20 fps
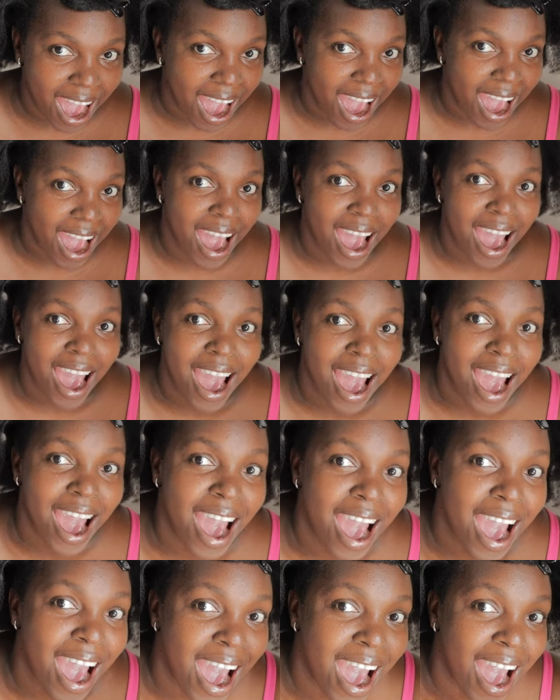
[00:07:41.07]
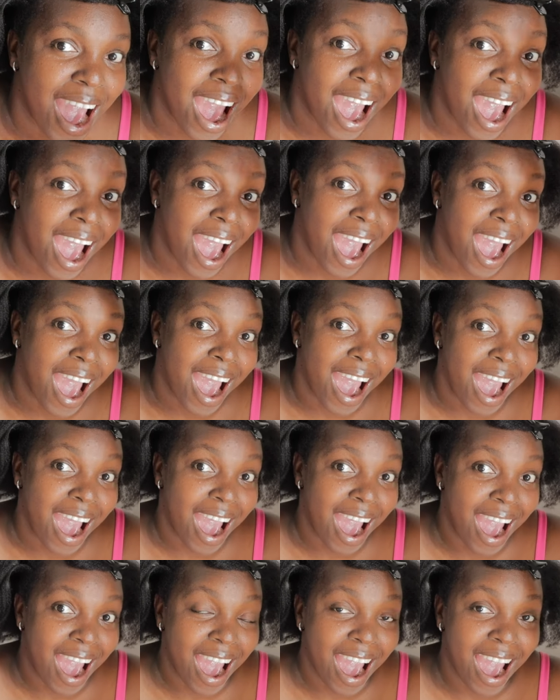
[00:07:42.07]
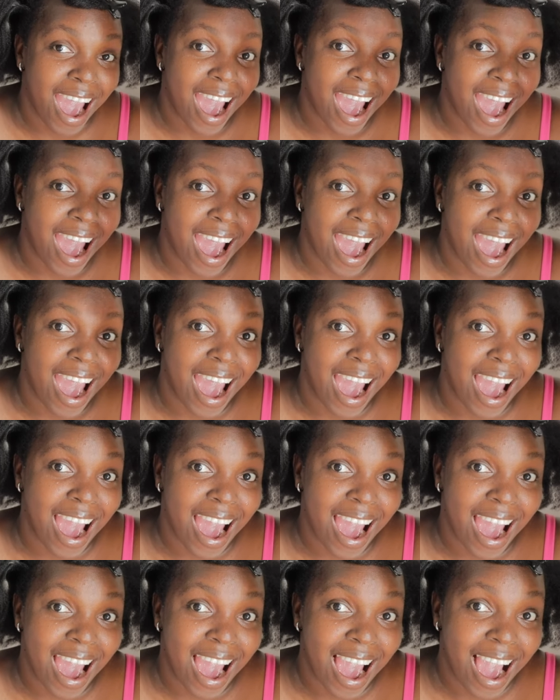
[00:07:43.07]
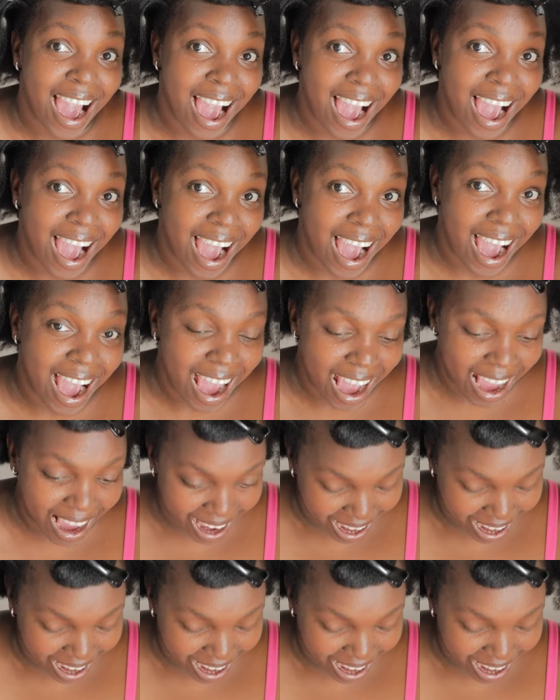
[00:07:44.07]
[no speech]